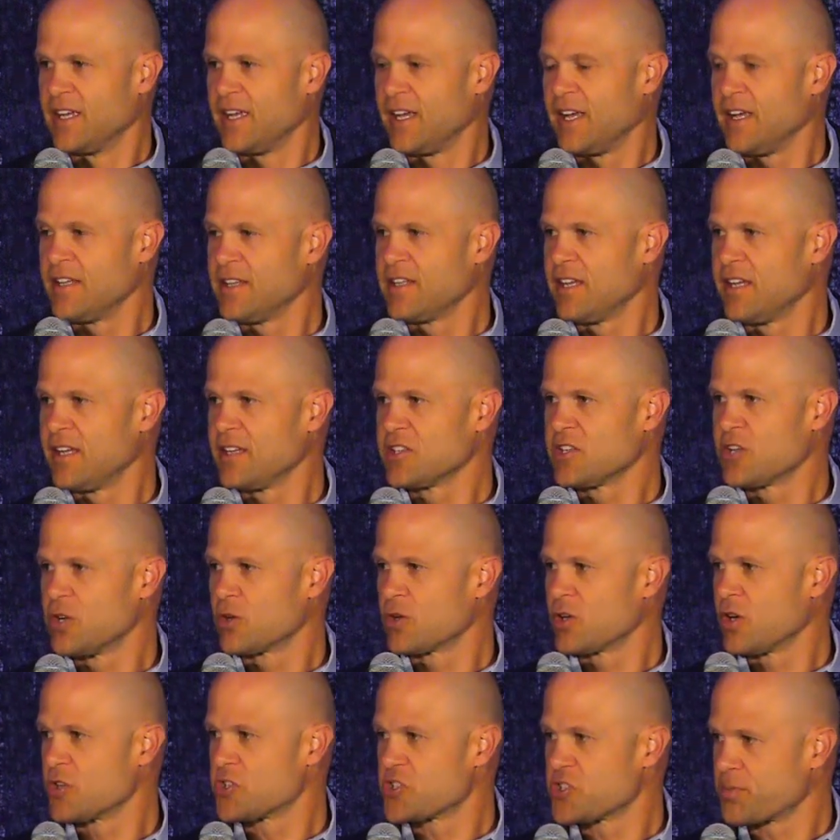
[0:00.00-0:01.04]
And then,
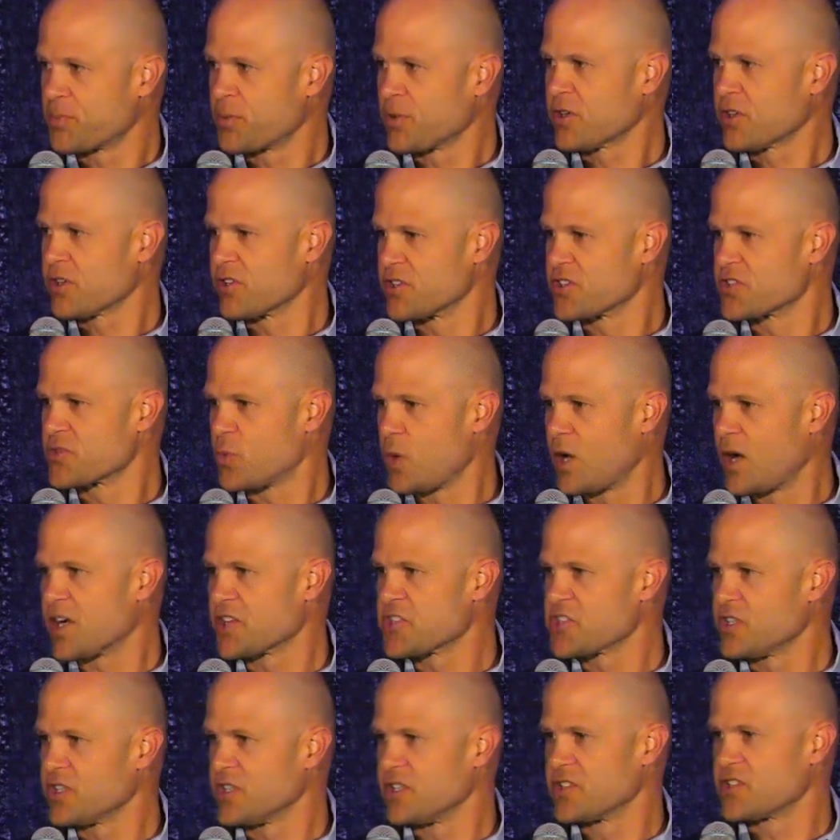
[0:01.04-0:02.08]
Coach Spurrier is
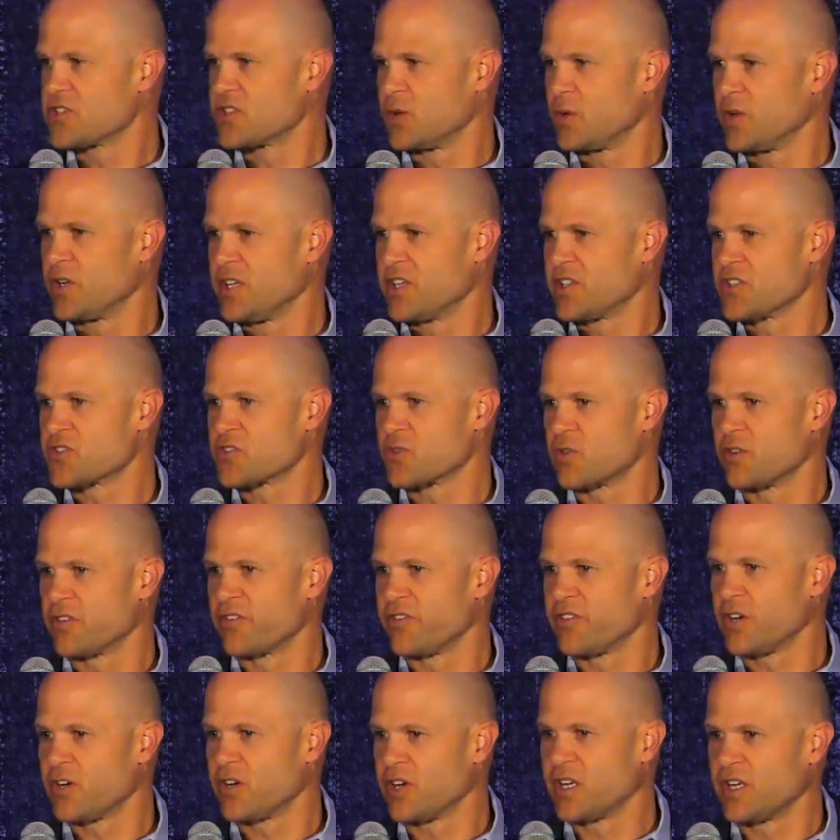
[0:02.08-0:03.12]
watching, and so in his sort of
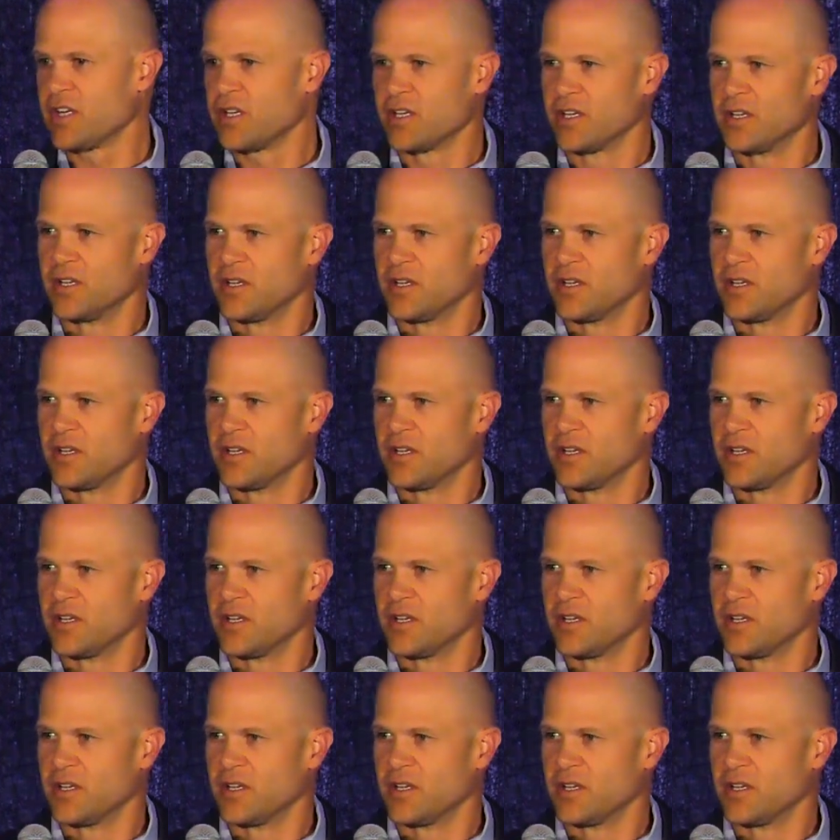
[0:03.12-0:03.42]
very